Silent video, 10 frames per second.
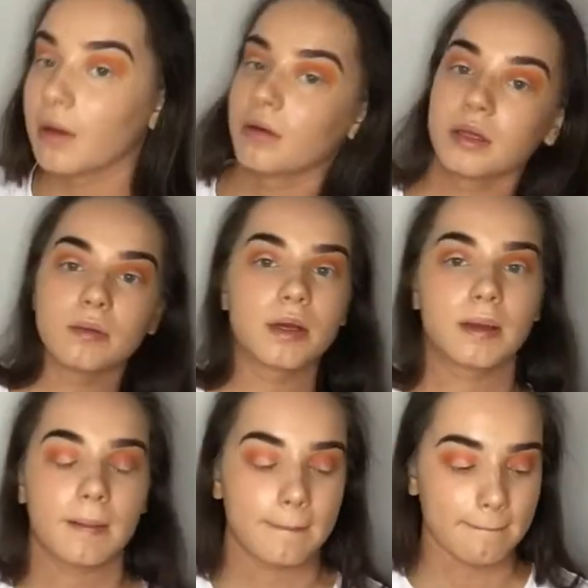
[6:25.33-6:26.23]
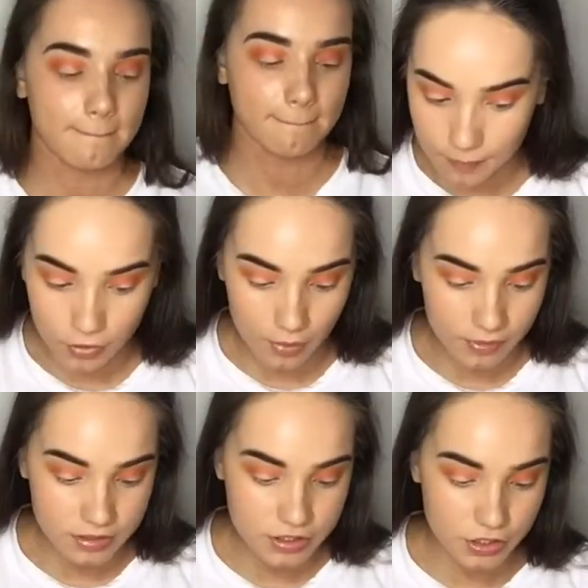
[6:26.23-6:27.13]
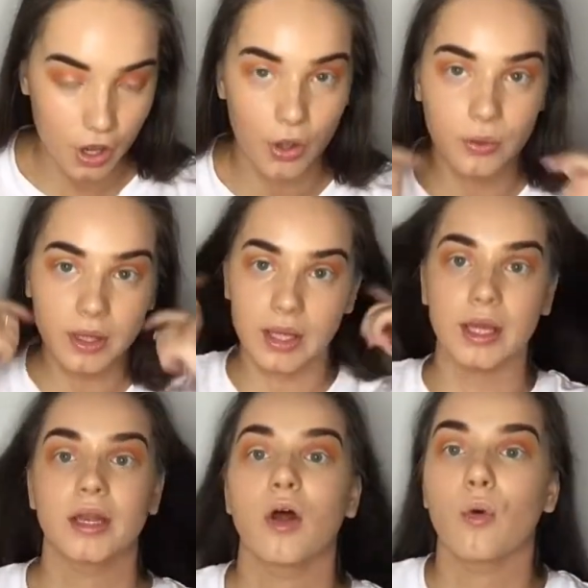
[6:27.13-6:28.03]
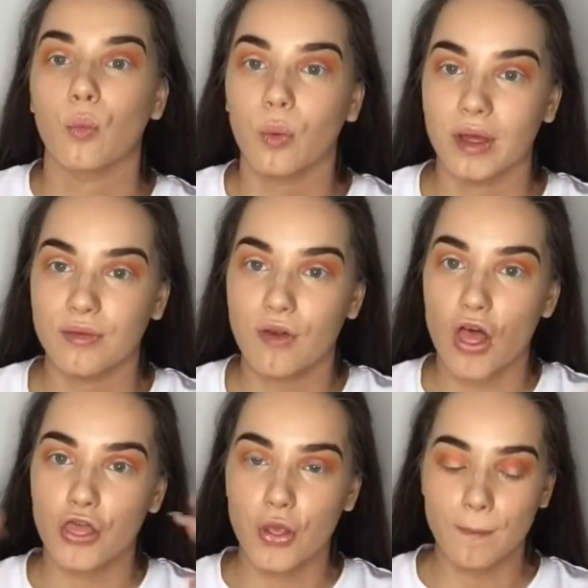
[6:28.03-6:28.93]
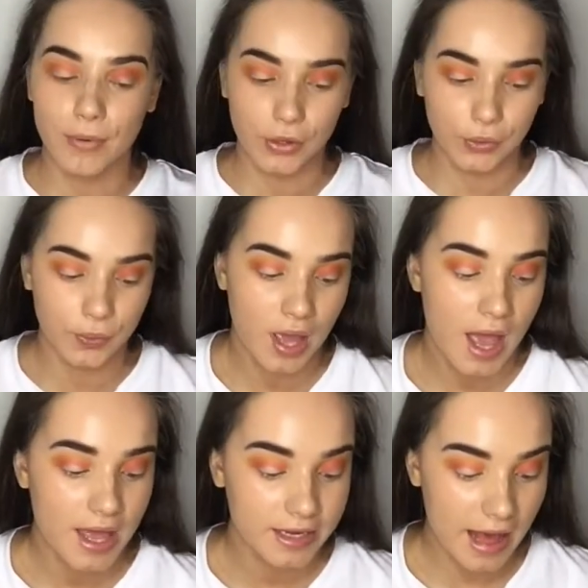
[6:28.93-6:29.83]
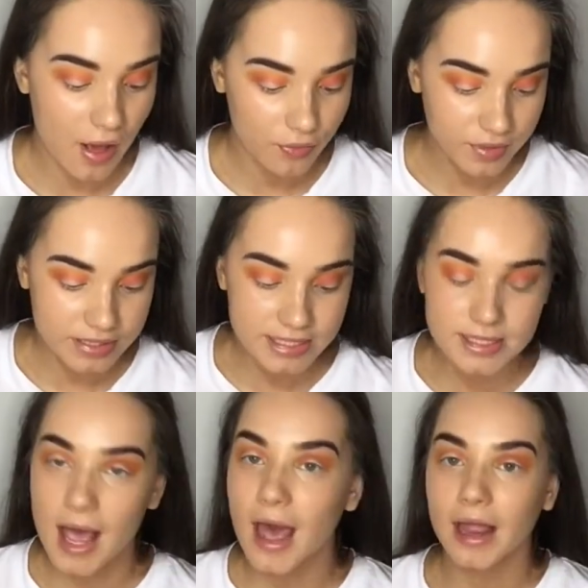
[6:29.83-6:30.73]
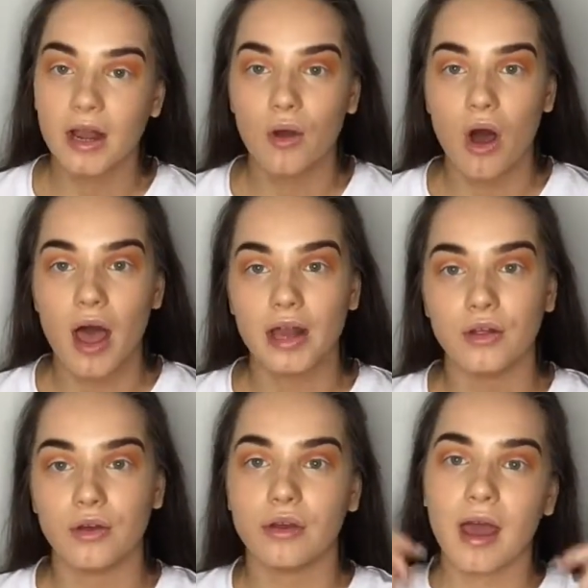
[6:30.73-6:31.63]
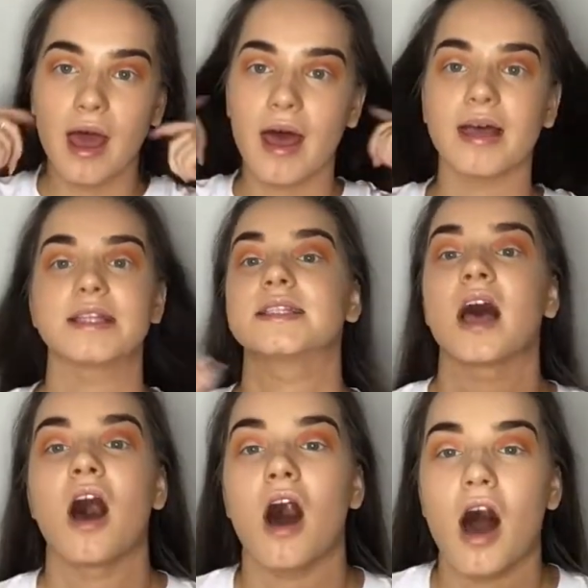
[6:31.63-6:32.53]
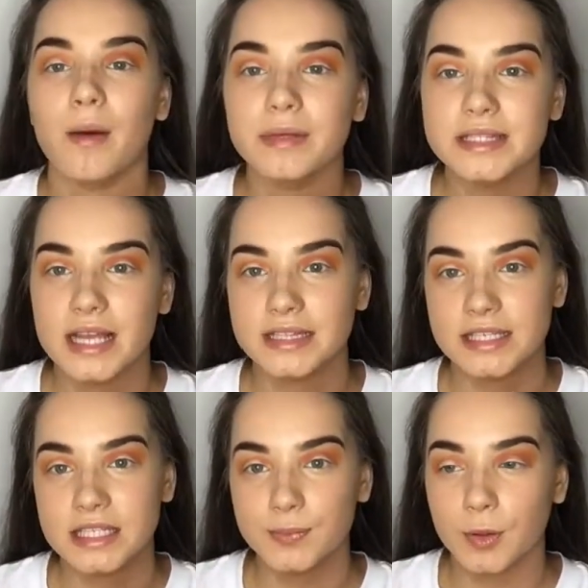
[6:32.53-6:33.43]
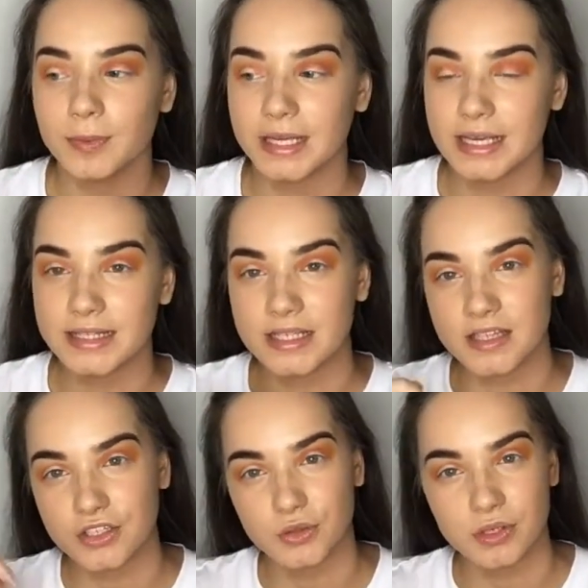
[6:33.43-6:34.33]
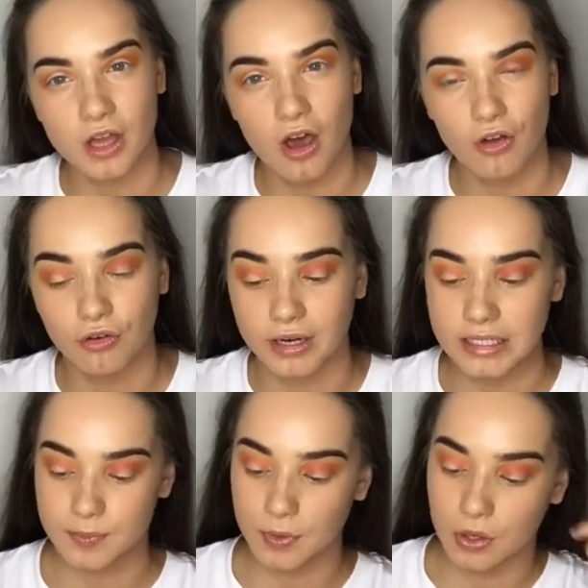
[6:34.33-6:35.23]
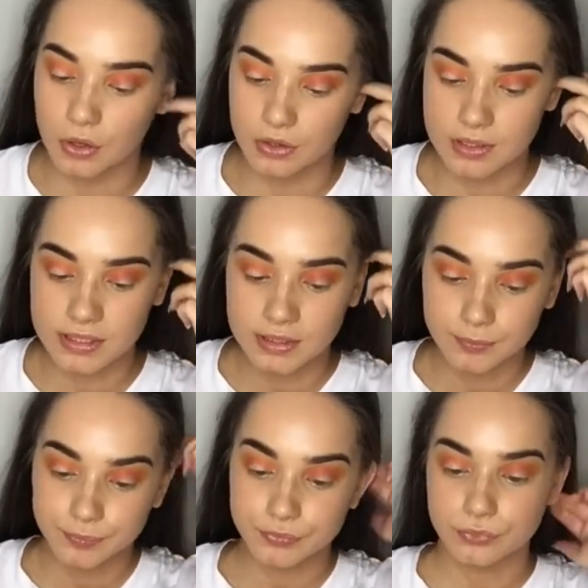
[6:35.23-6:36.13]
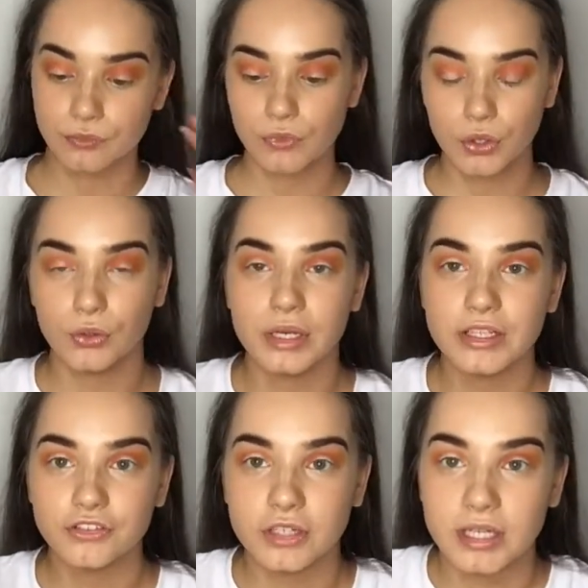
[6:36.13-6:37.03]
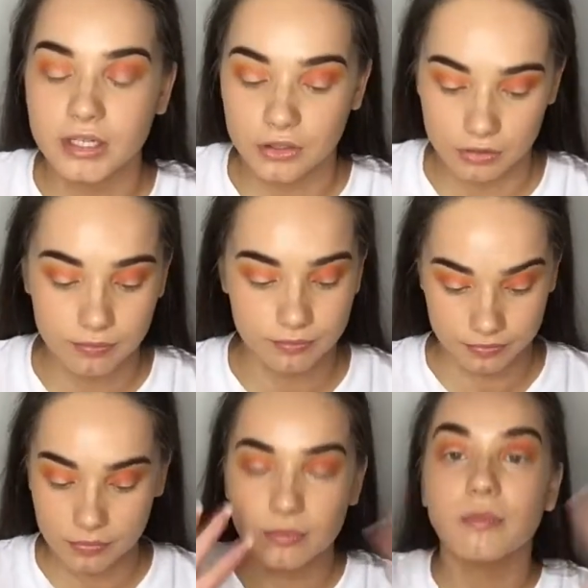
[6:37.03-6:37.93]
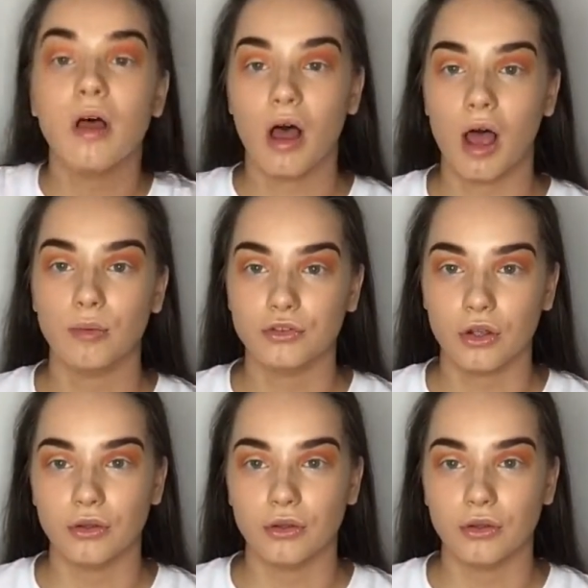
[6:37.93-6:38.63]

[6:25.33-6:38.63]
out anyway. I'm going to go in with the blue. Now this is a halo eye look, and I would say this is probably easier than doing a cut crease, because you literally, I'll show